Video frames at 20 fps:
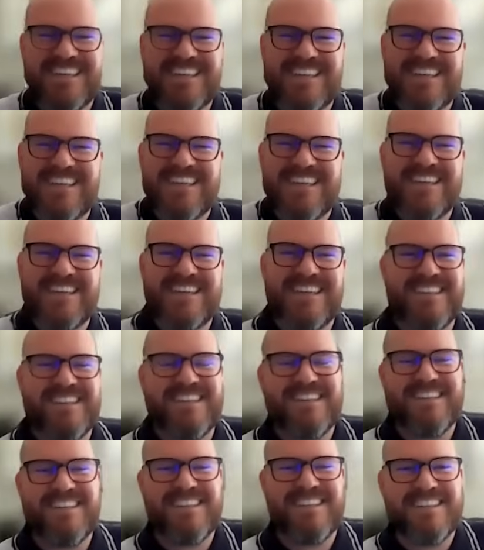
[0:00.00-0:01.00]

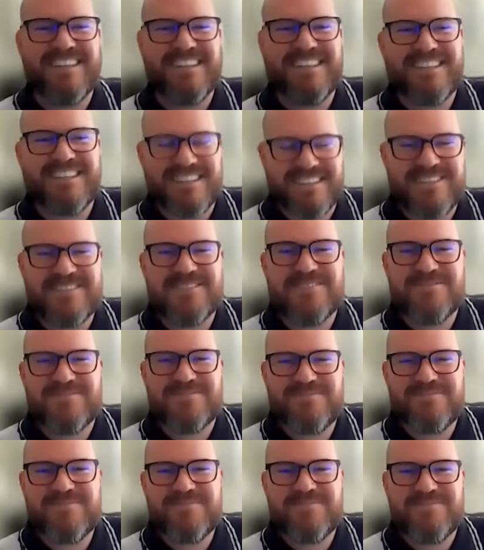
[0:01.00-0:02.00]

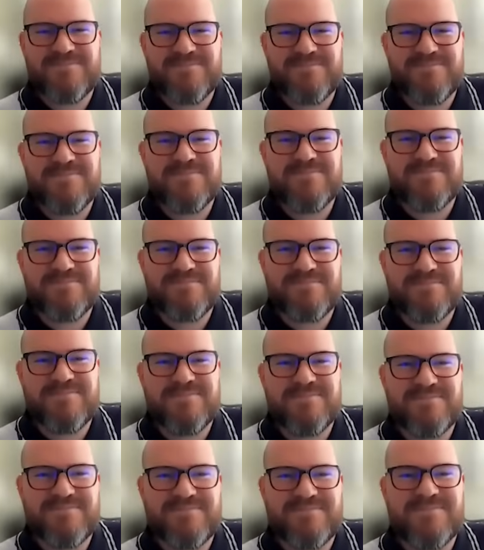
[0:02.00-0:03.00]

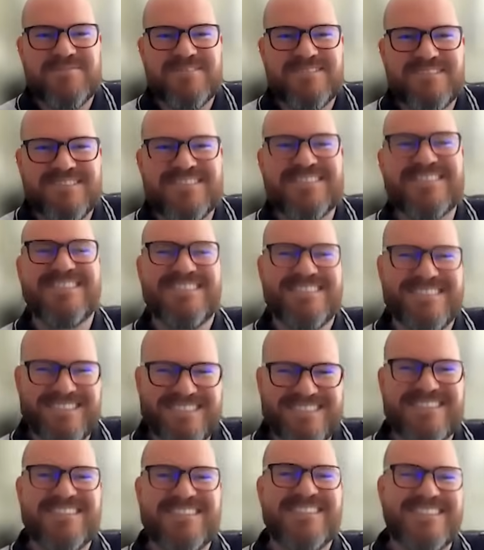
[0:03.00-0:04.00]

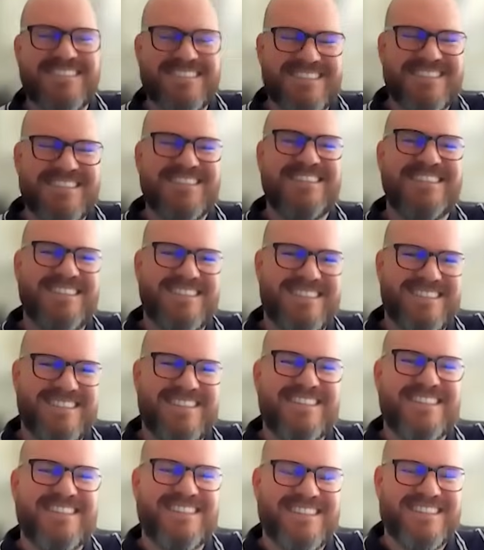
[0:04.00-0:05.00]

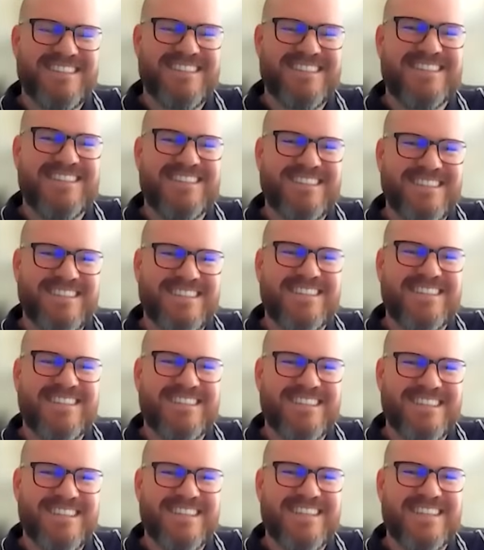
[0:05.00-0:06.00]

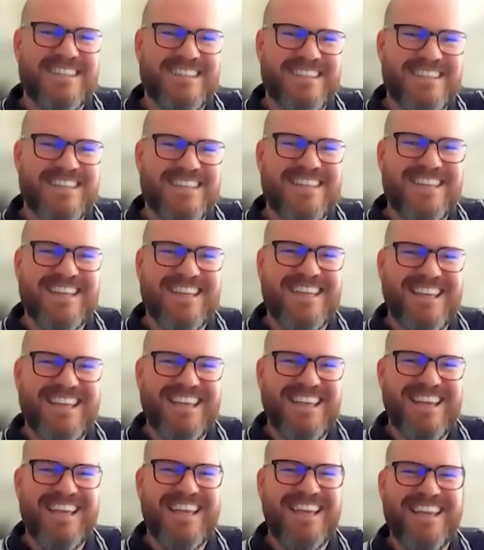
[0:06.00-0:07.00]

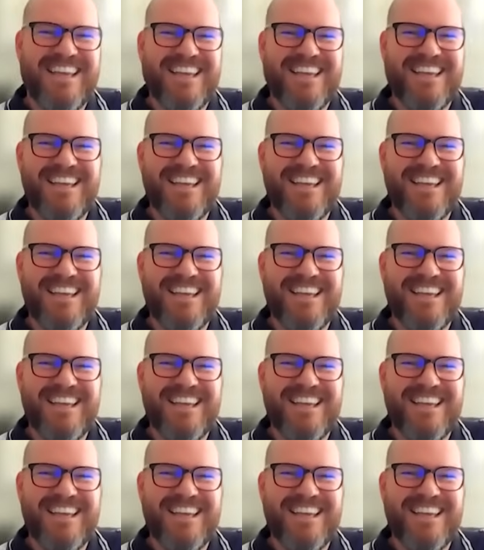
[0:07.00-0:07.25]
(silent)